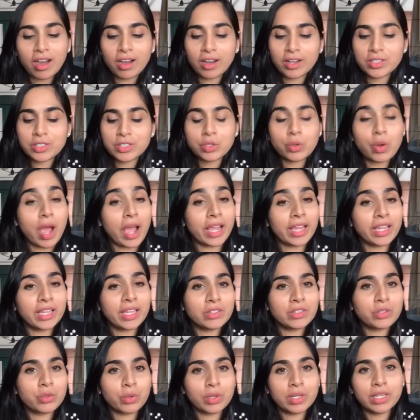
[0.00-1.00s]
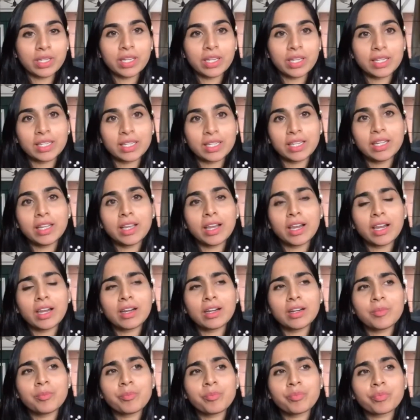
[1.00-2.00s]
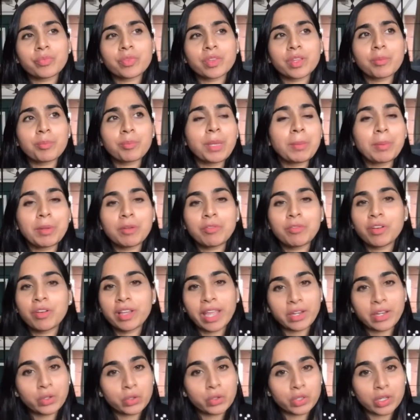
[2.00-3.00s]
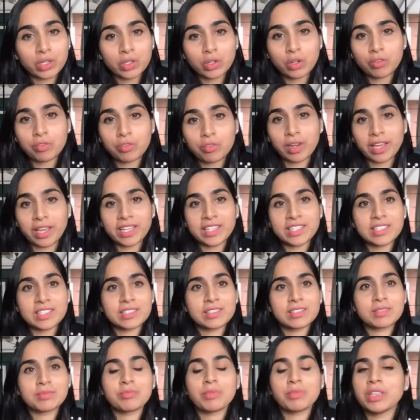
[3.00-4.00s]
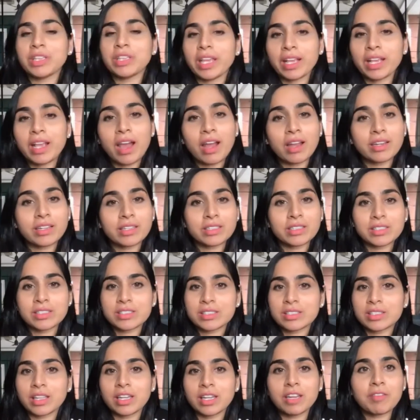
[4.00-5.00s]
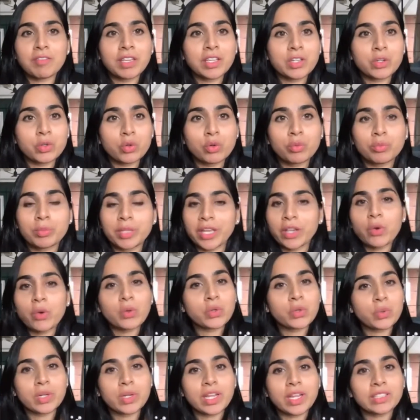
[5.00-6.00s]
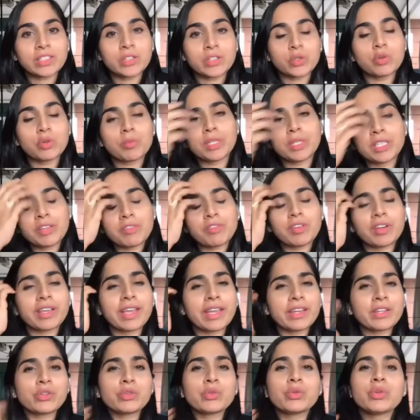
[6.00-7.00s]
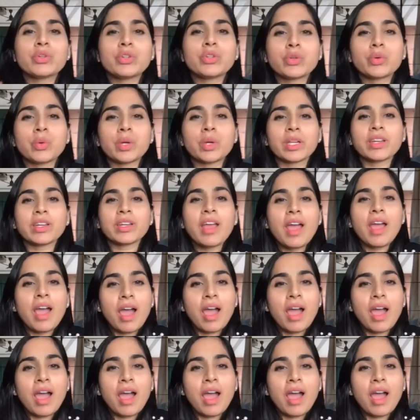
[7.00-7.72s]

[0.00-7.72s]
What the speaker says: So I totally agree. People forget to turn off lights in their gardens, their living room. They go to another room and they forget to do it.